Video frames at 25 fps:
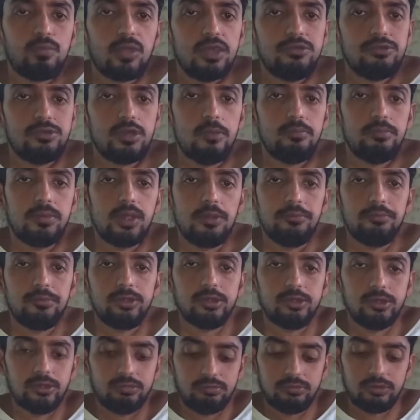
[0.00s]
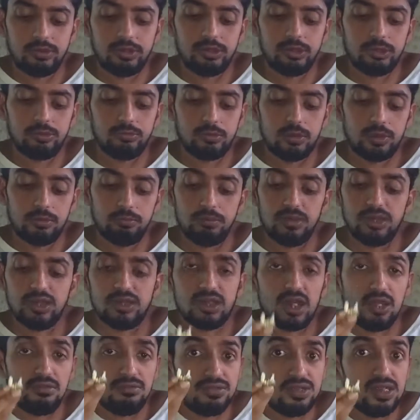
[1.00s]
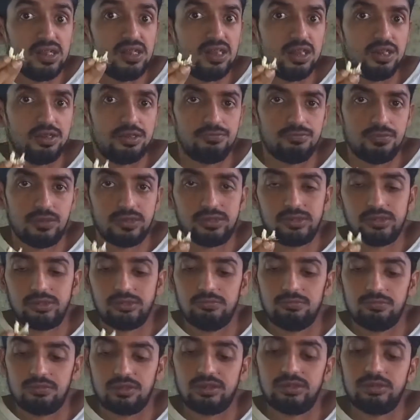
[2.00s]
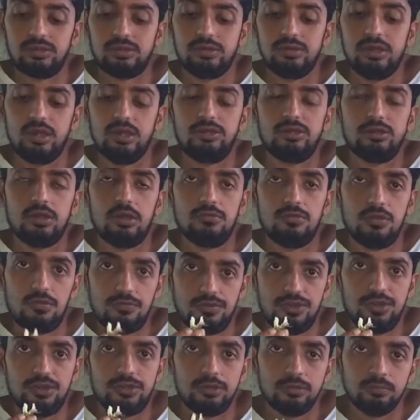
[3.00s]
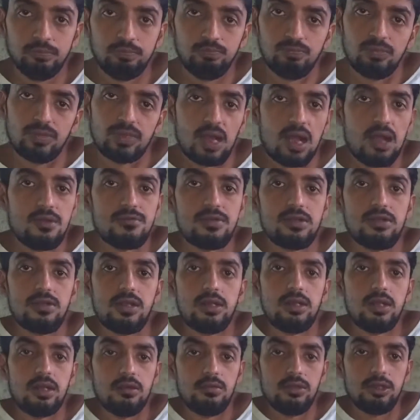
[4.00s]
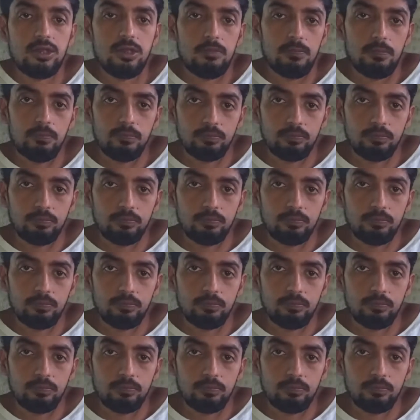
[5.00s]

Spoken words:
sometimes with this one because I feel the first taste of the fish. After that, I will dip.